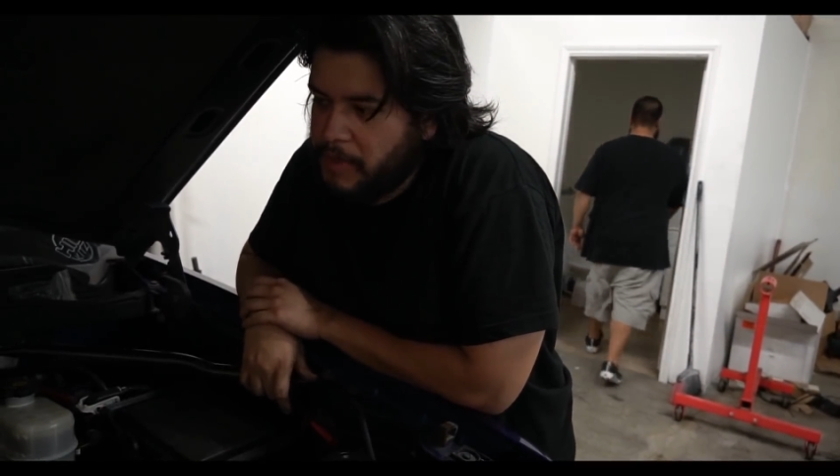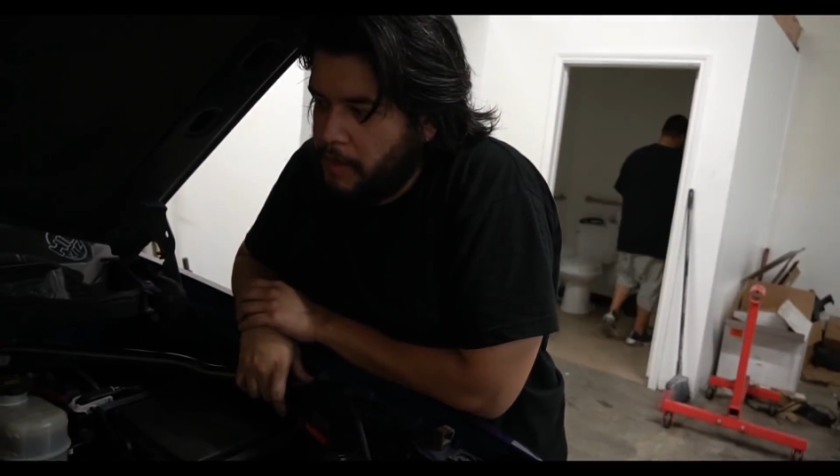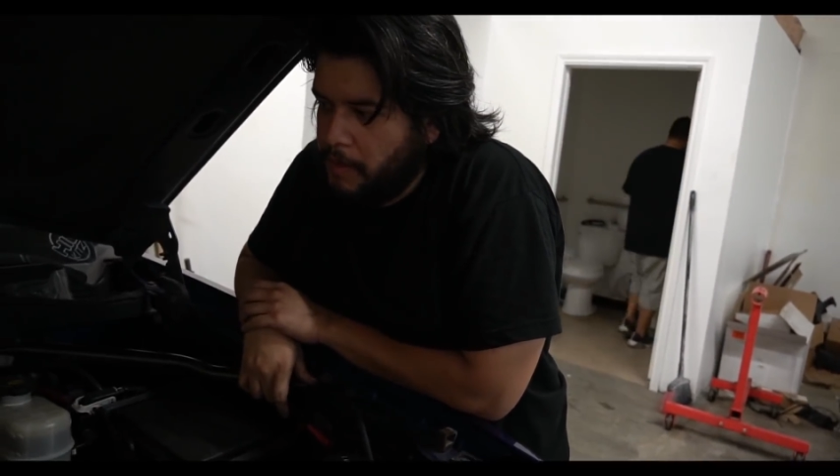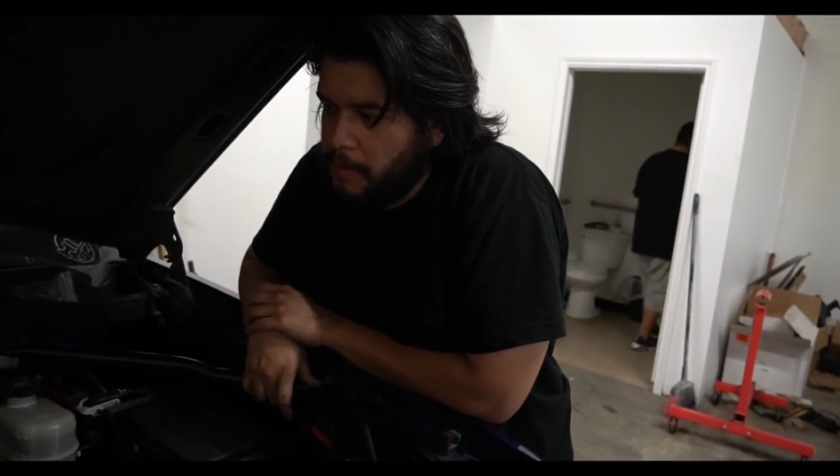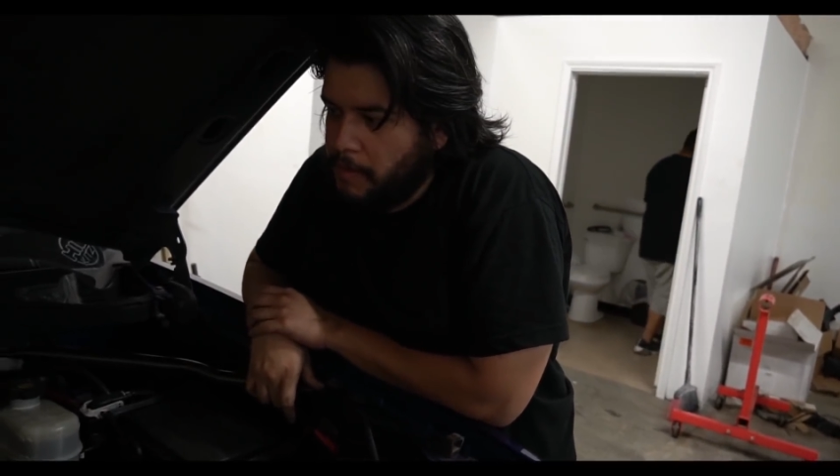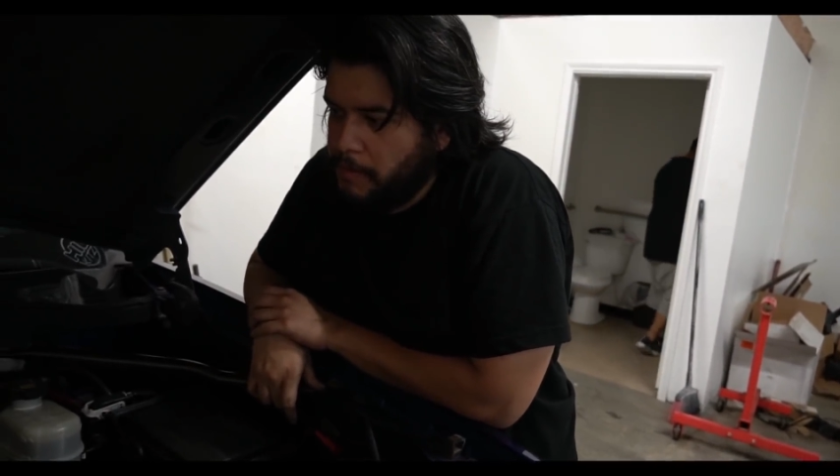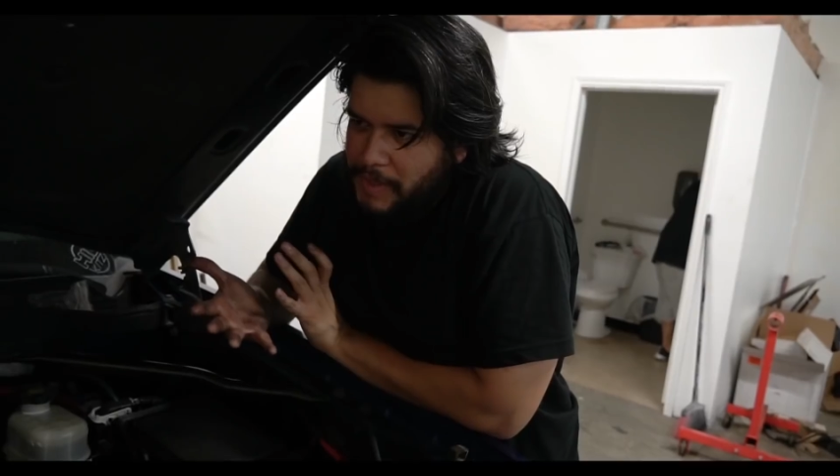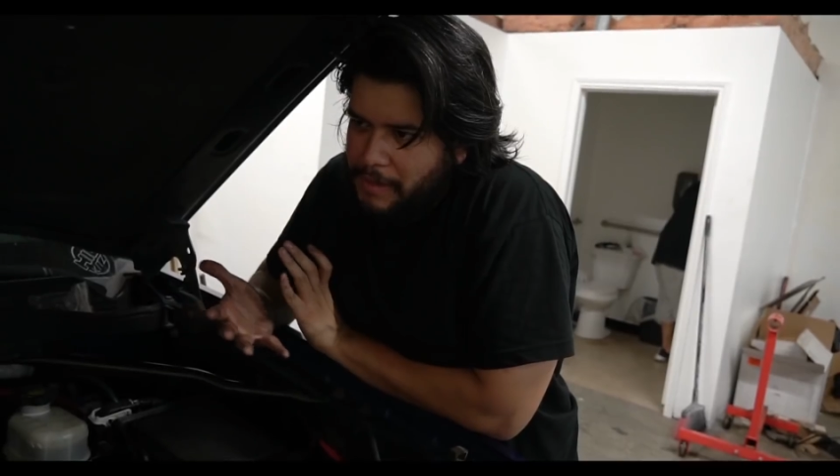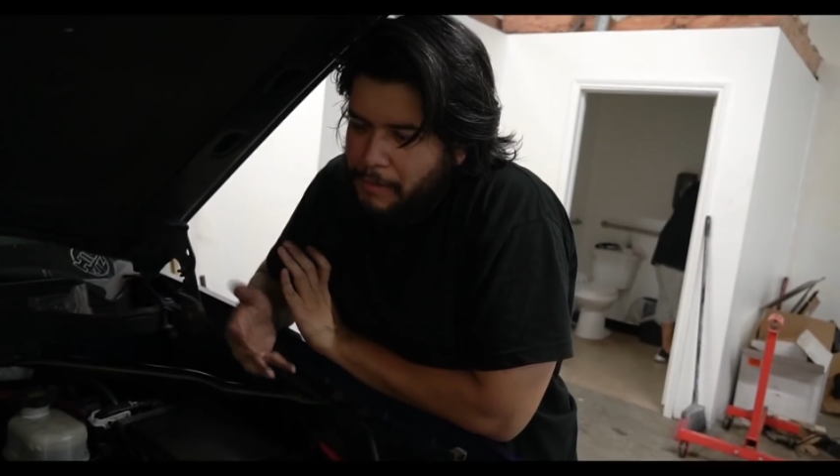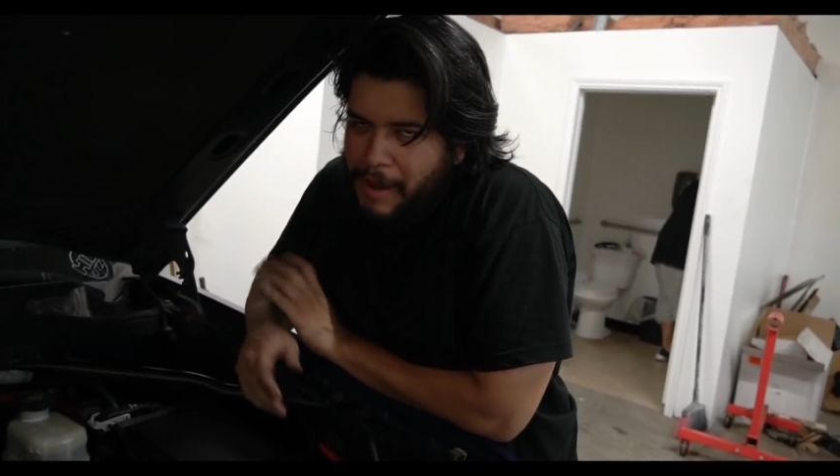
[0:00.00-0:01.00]
So
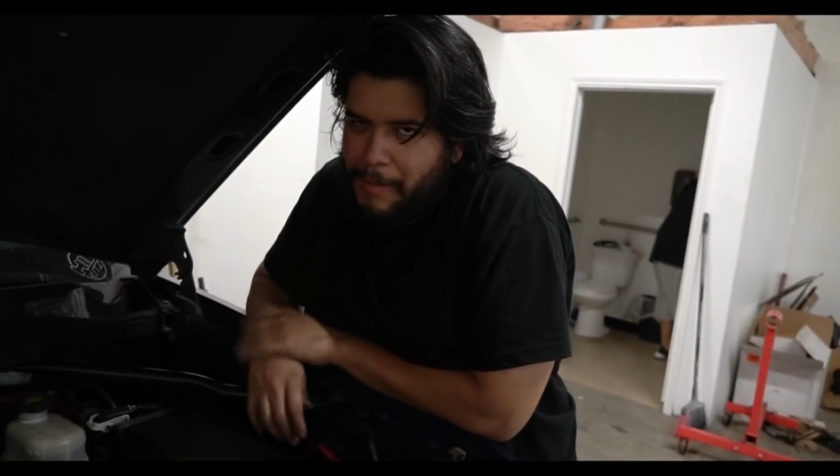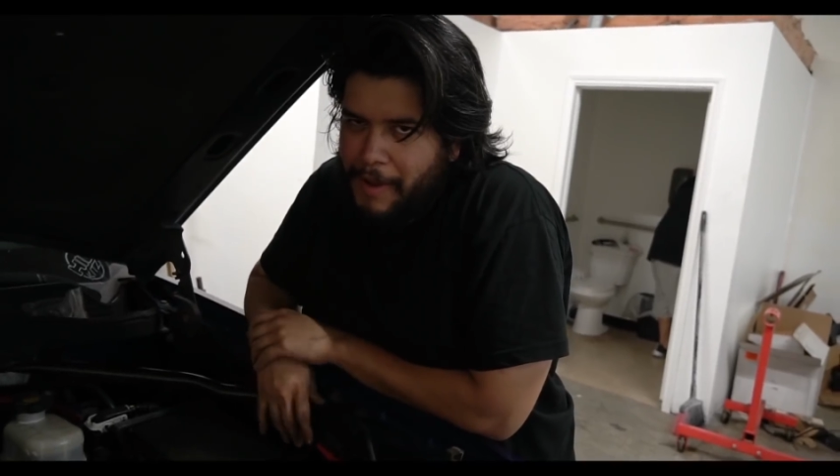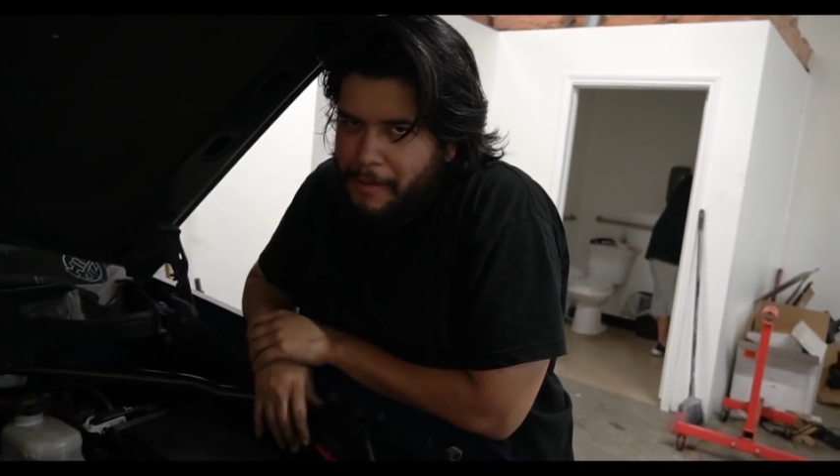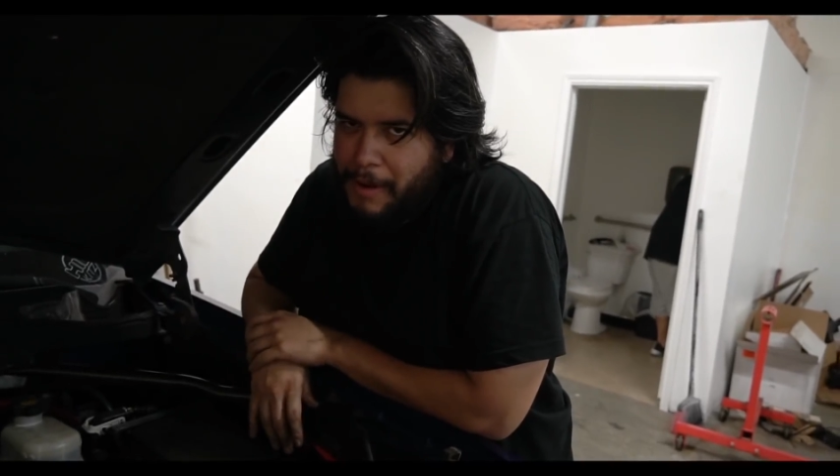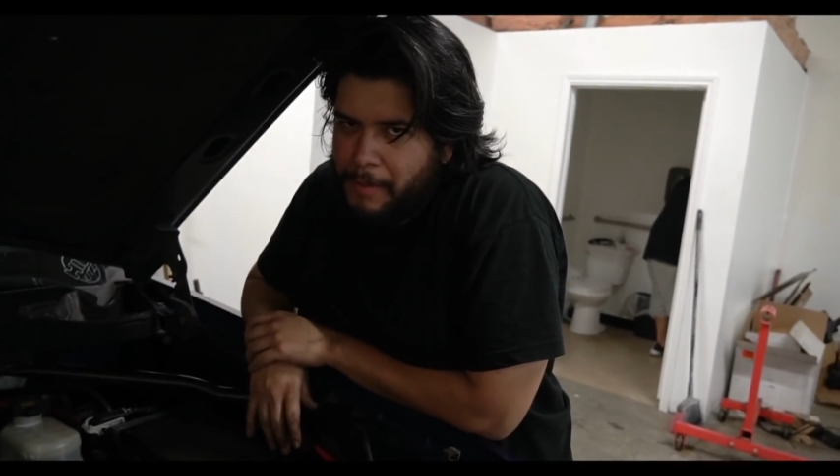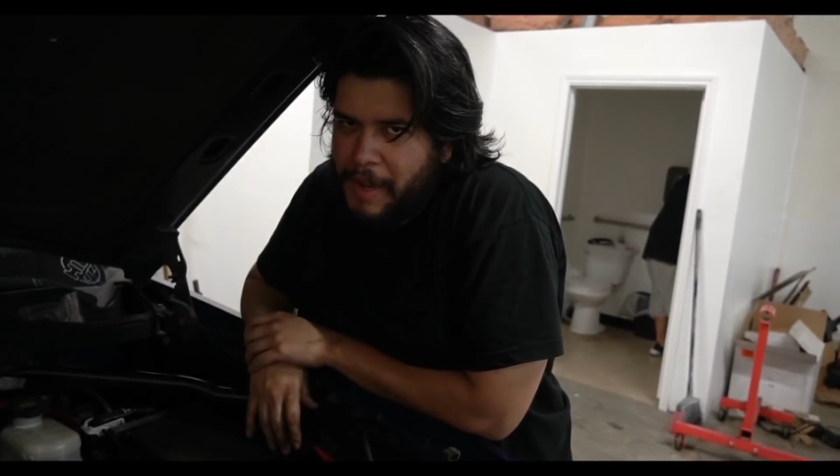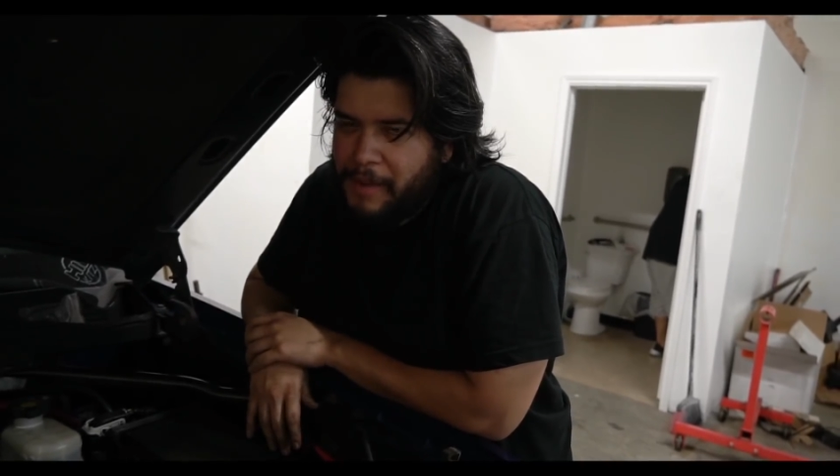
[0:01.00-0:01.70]
you know, why am I